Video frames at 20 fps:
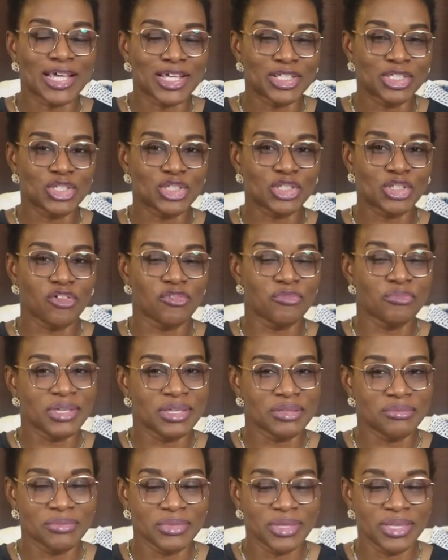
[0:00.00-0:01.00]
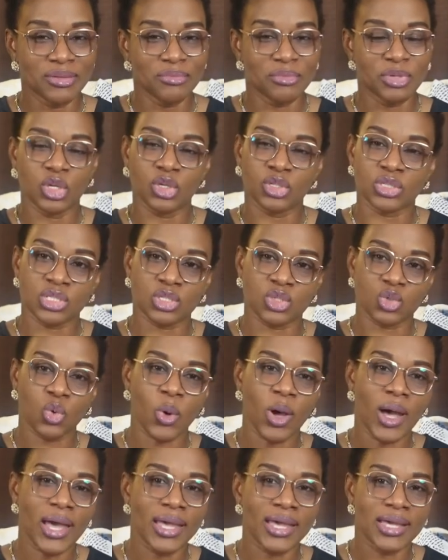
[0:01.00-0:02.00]
I just love being me because it's
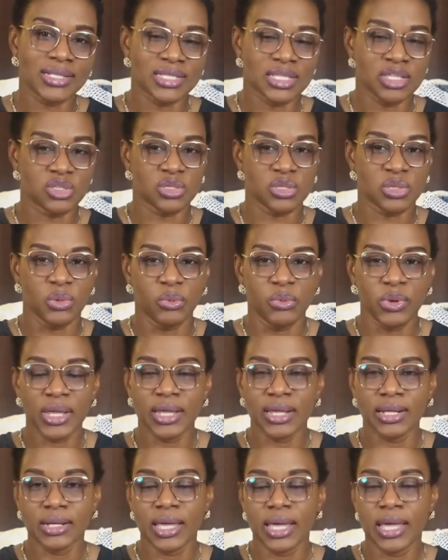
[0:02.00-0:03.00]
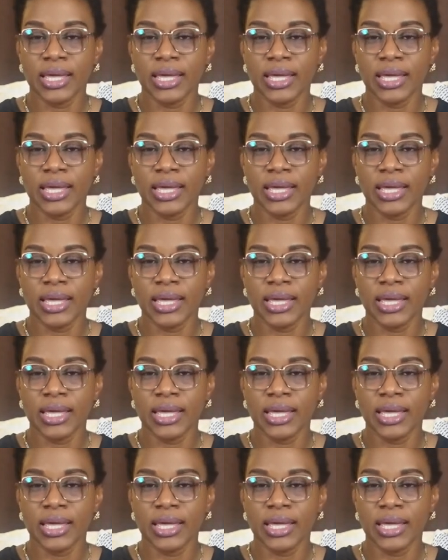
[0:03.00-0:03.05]
quiet, it's serene,